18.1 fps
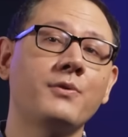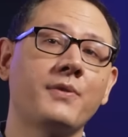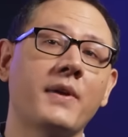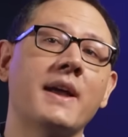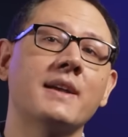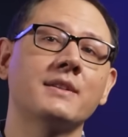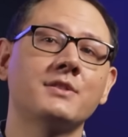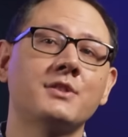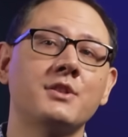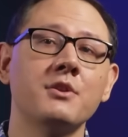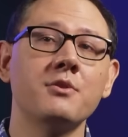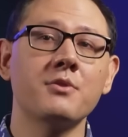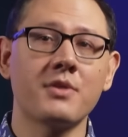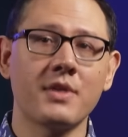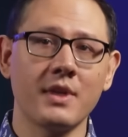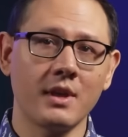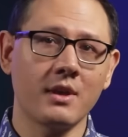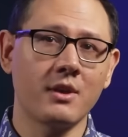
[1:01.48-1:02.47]
fast do you
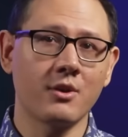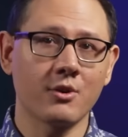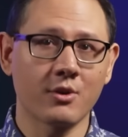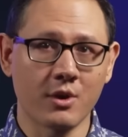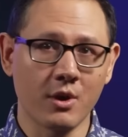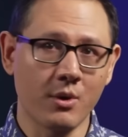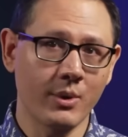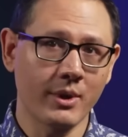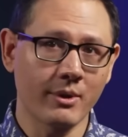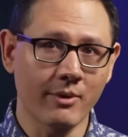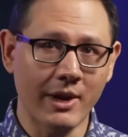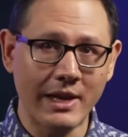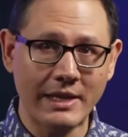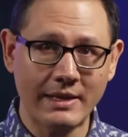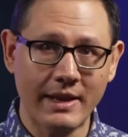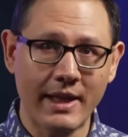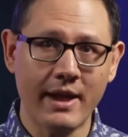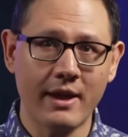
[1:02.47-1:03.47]
think you're going
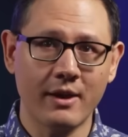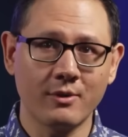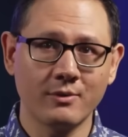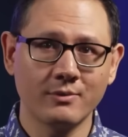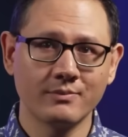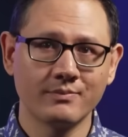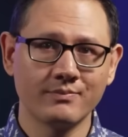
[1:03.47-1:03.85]
right now?